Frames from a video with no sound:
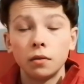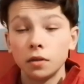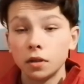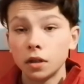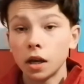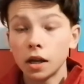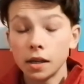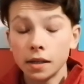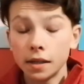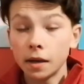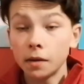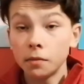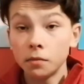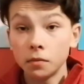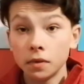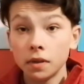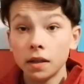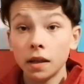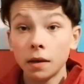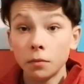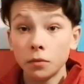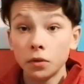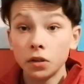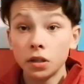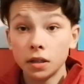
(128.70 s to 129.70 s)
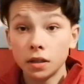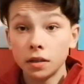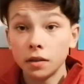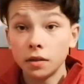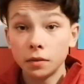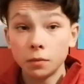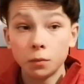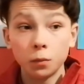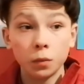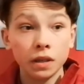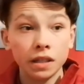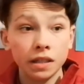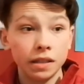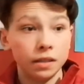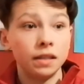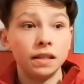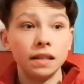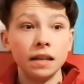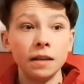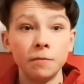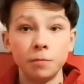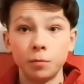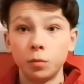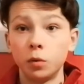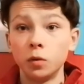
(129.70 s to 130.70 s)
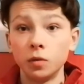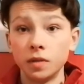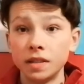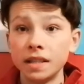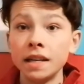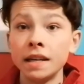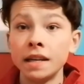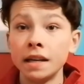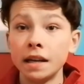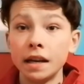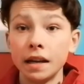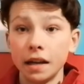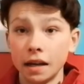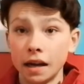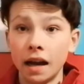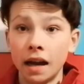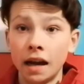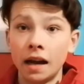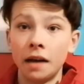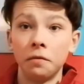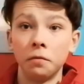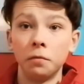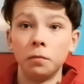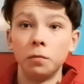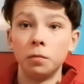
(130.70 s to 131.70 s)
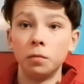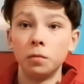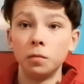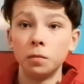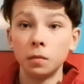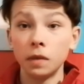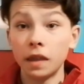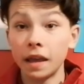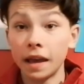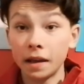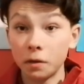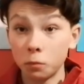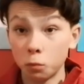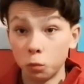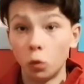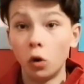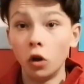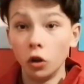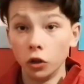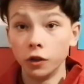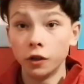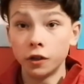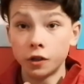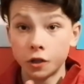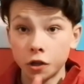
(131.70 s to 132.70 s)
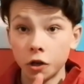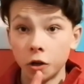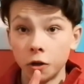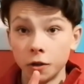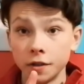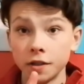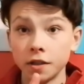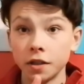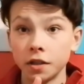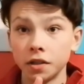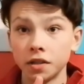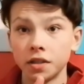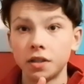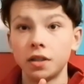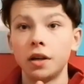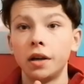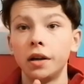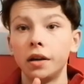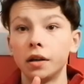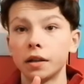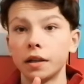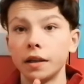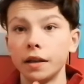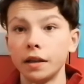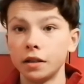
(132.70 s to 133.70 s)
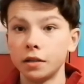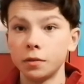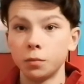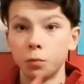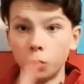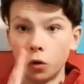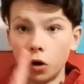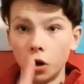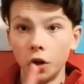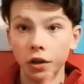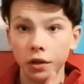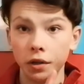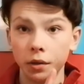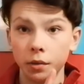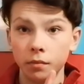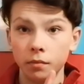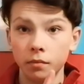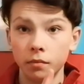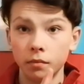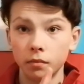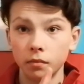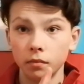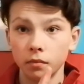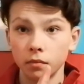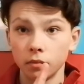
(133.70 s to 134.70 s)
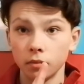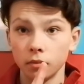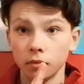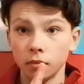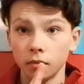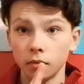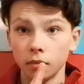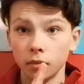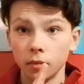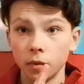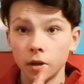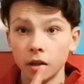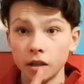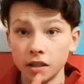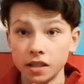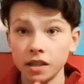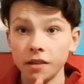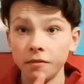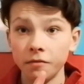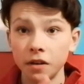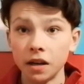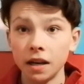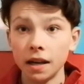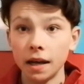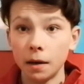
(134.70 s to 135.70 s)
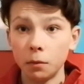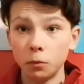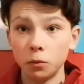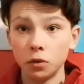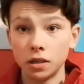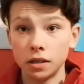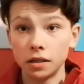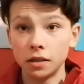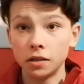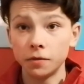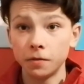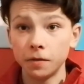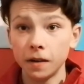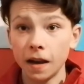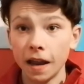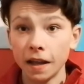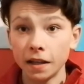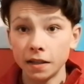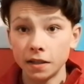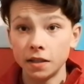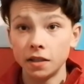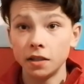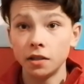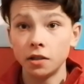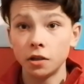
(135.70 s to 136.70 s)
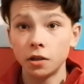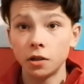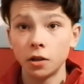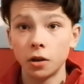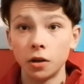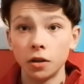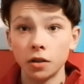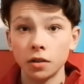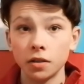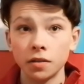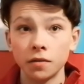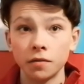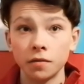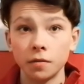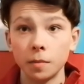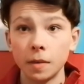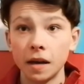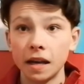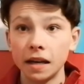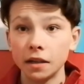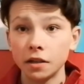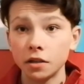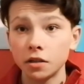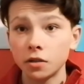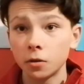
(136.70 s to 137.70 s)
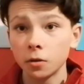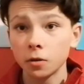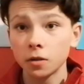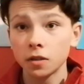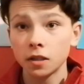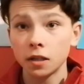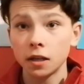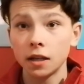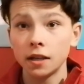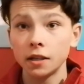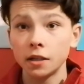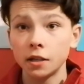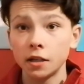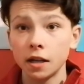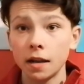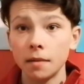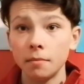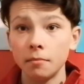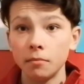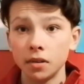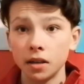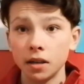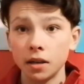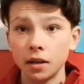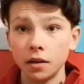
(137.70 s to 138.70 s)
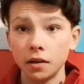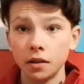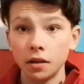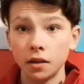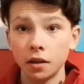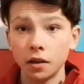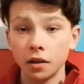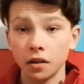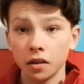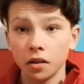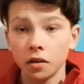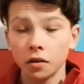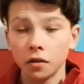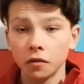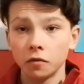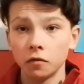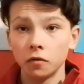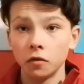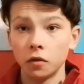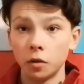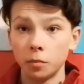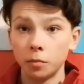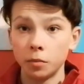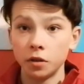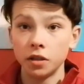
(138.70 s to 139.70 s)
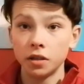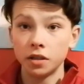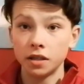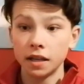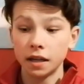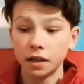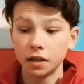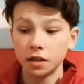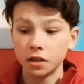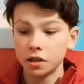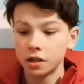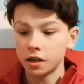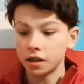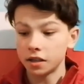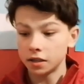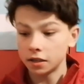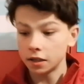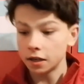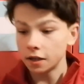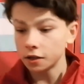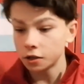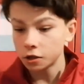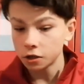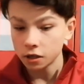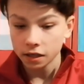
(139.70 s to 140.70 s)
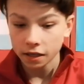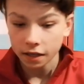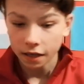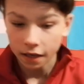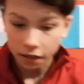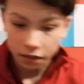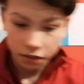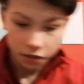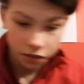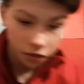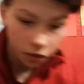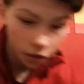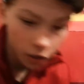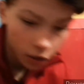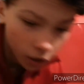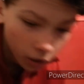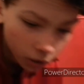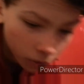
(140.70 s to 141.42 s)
But Liverpool didn't have, they had one shot on target, one. And even that was a deflected shot from Alex Oxlade-Chamberlain that Robert Sanchez literally had to